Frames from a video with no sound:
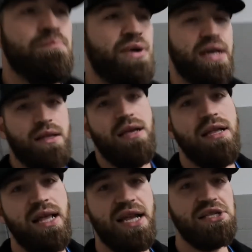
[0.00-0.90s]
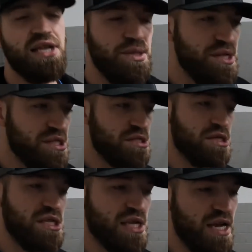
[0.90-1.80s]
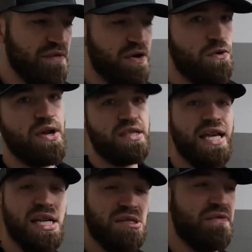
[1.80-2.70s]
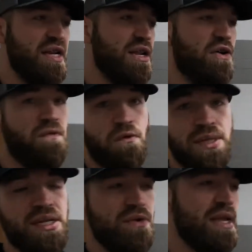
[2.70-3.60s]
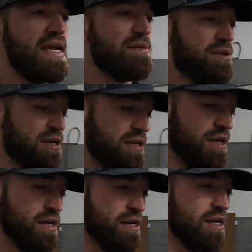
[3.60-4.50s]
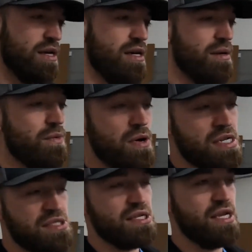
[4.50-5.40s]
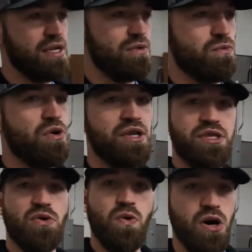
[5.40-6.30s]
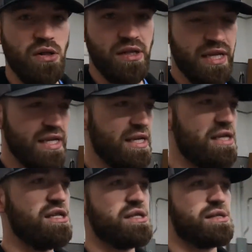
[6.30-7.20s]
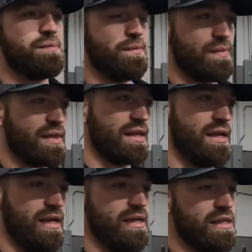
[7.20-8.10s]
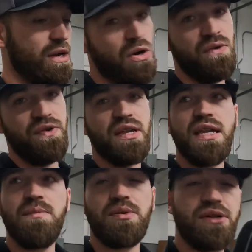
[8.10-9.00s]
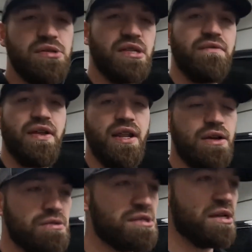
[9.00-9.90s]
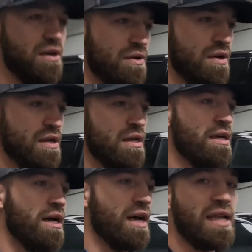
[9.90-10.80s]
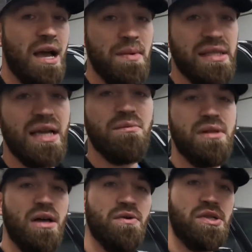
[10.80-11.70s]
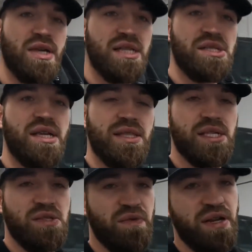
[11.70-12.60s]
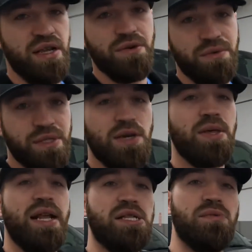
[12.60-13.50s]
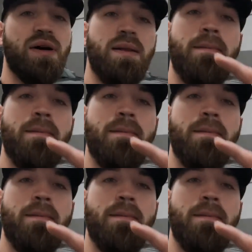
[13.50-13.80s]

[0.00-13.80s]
But like I said, this is just kind of a quick test video for the new camera. I want to see what the quality is, and I'll hopefully keep producing videos. So comment down below what you guys think of this video. Until the next one,